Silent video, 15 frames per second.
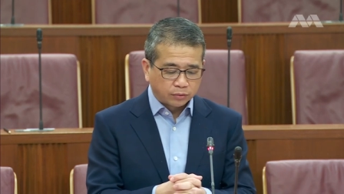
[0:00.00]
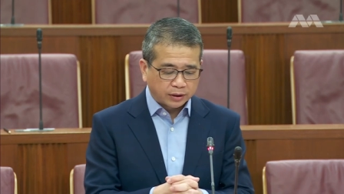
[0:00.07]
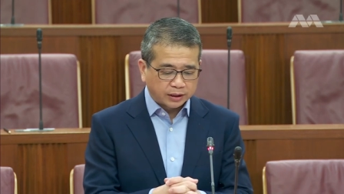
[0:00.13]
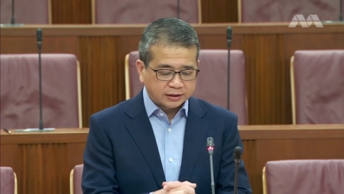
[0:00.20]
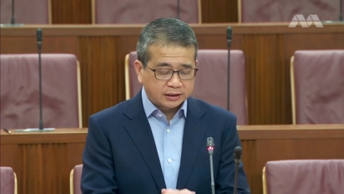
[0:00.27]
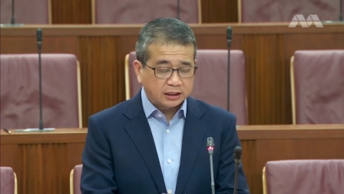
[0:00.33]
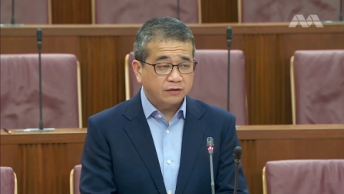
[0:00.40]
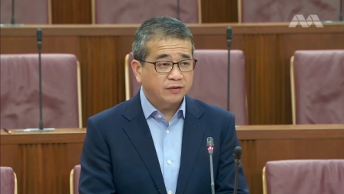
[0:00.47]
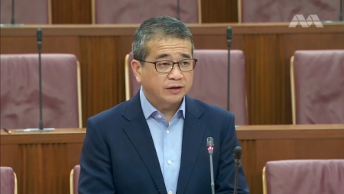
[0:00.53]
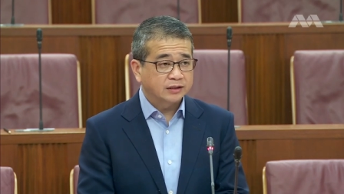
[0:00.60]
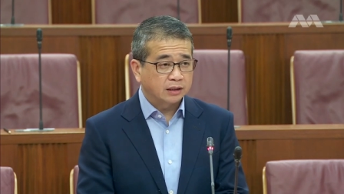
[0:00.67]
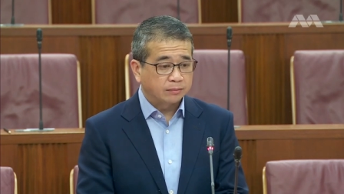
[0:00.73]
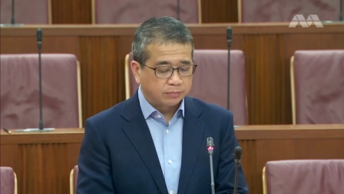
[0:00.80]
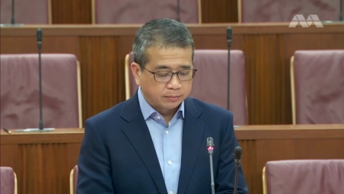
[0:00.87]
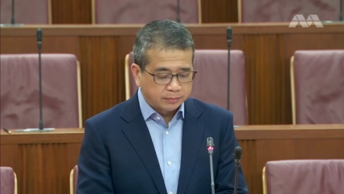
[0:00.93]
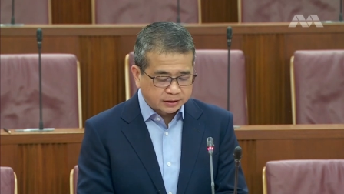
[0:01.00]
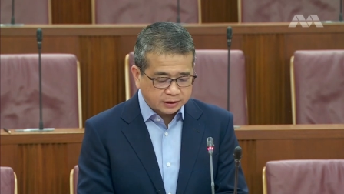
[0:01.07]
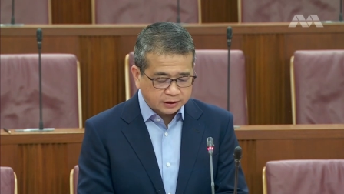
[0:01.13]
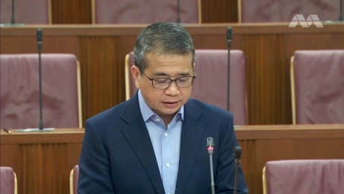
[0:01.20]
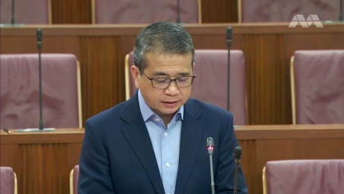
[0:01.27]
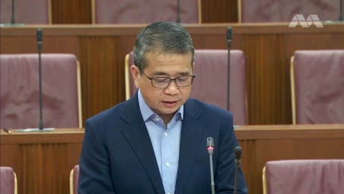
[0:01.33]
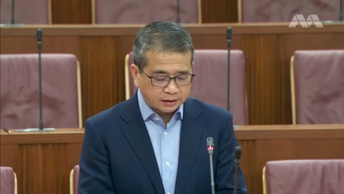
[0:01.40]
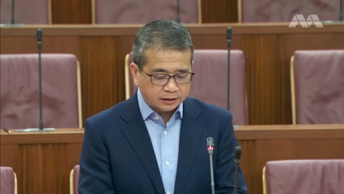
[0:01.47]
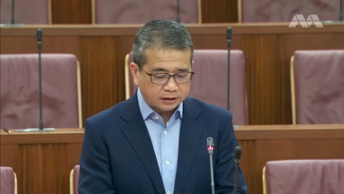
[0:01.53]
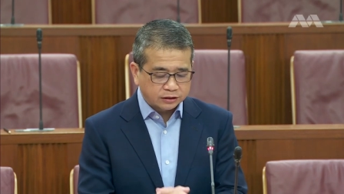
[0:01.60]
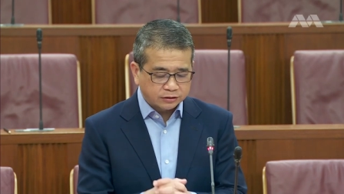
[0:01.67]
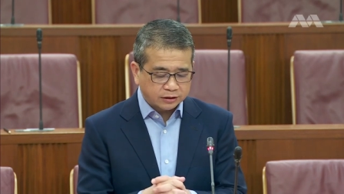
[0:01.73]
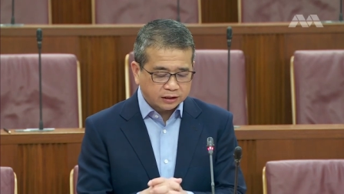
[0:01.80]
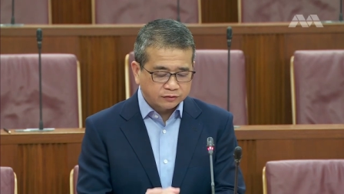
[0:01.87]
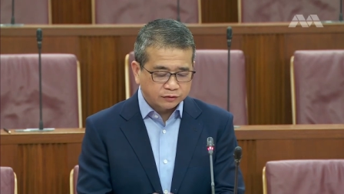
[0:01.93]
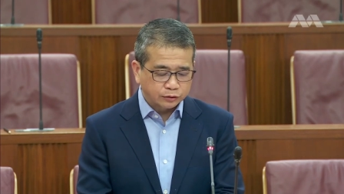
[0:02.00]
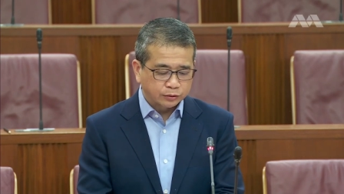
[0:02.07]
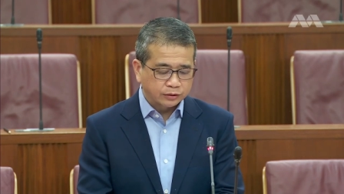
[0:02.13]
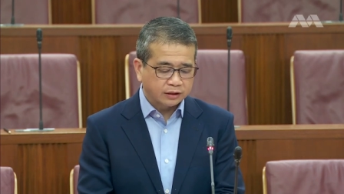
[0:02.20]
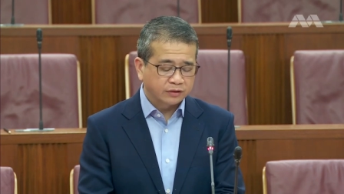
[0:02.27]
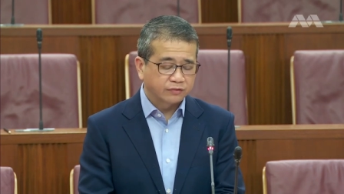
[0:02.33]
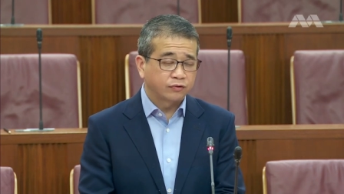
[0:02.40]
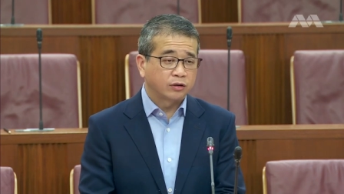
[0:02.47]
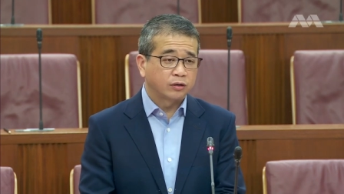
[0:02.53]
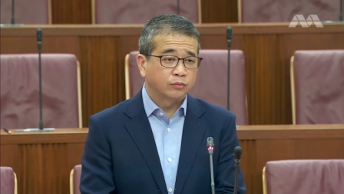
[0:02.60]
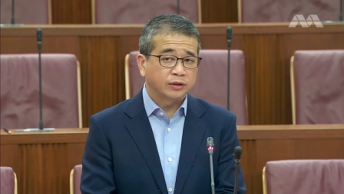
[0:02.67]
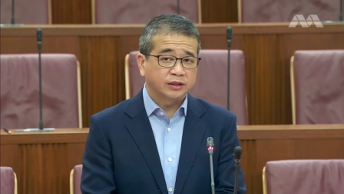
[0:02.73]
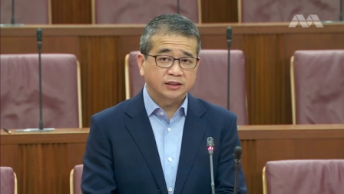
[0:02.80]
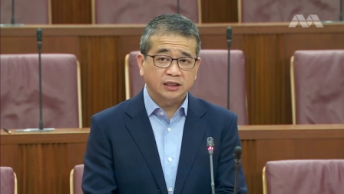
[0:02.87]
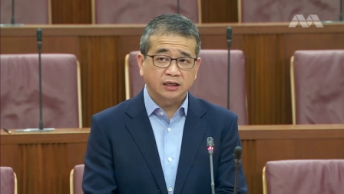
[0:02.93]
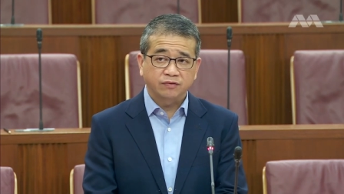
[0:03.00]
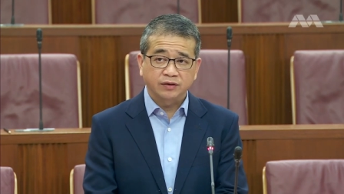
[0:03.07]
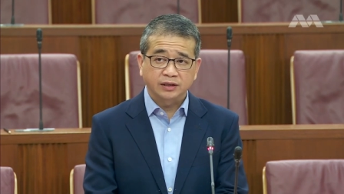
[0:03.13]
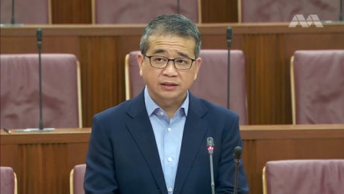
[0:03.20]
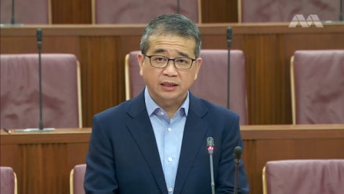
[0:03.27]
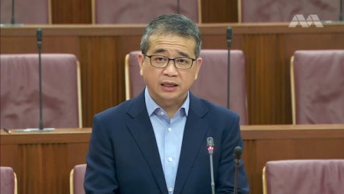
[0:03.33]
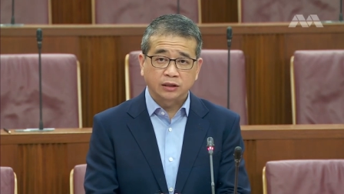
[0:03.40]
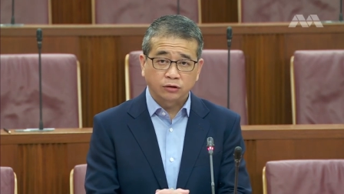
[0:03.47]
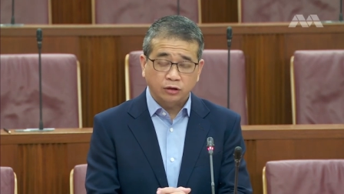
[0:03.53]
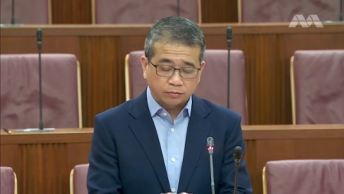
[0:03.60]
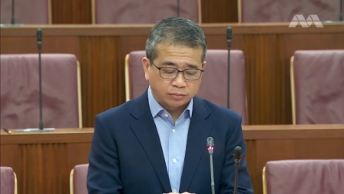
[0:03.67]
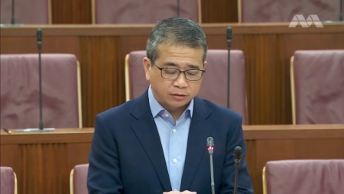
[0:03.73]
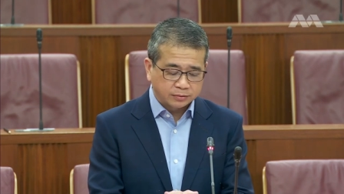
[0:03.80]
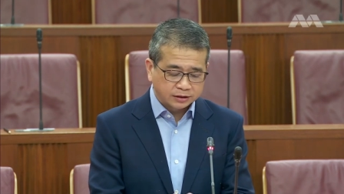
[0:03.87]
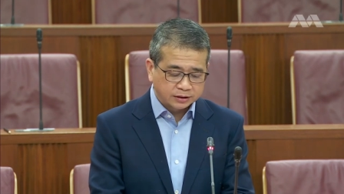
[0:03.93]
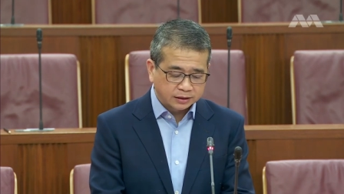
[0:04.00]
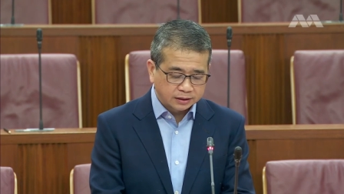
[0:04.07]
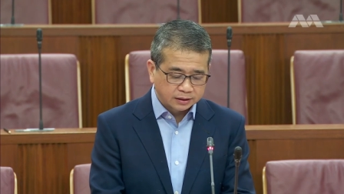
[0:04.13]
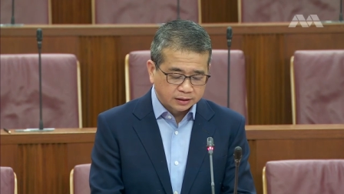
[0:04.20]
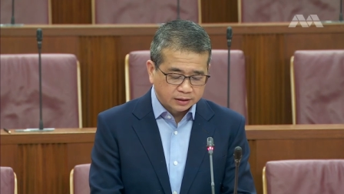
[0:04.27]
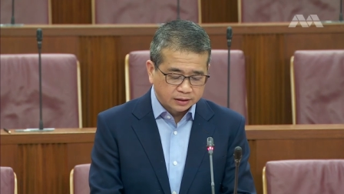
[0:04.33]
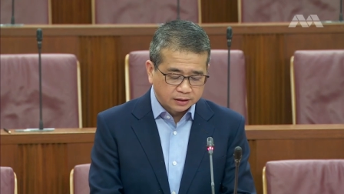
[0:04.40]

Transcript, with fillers: where CFAs are permitted and then transferred to another forum where CFAs are not permitted.